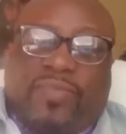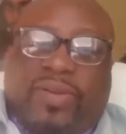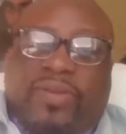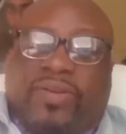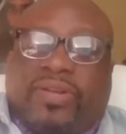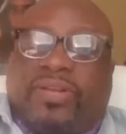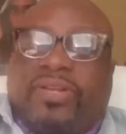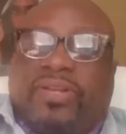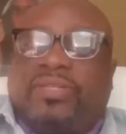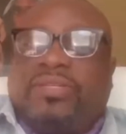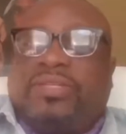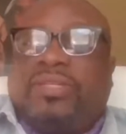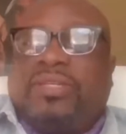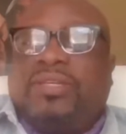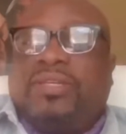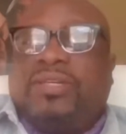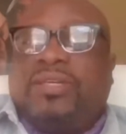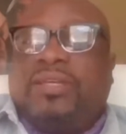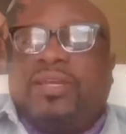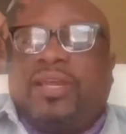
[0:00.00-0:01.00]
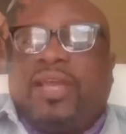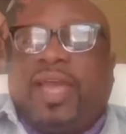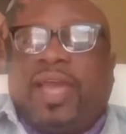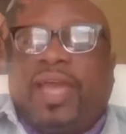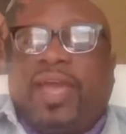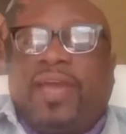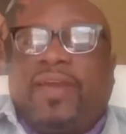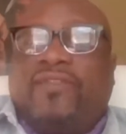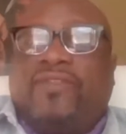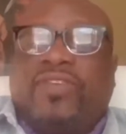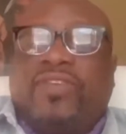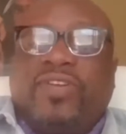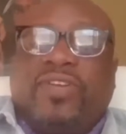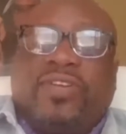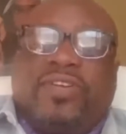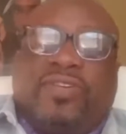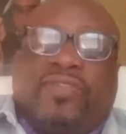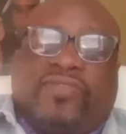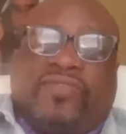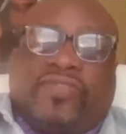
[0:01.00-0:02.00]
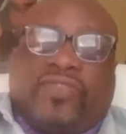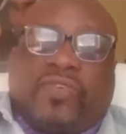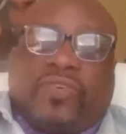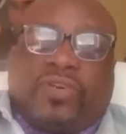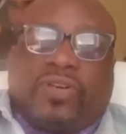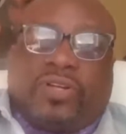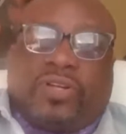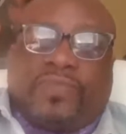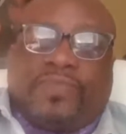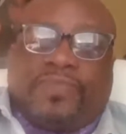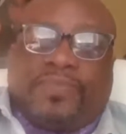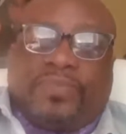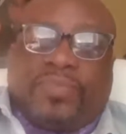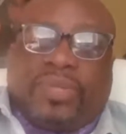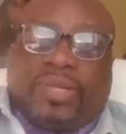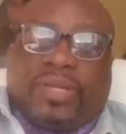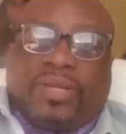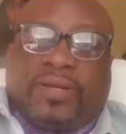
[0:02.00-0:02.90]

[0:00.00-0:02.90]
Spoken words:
Americans have for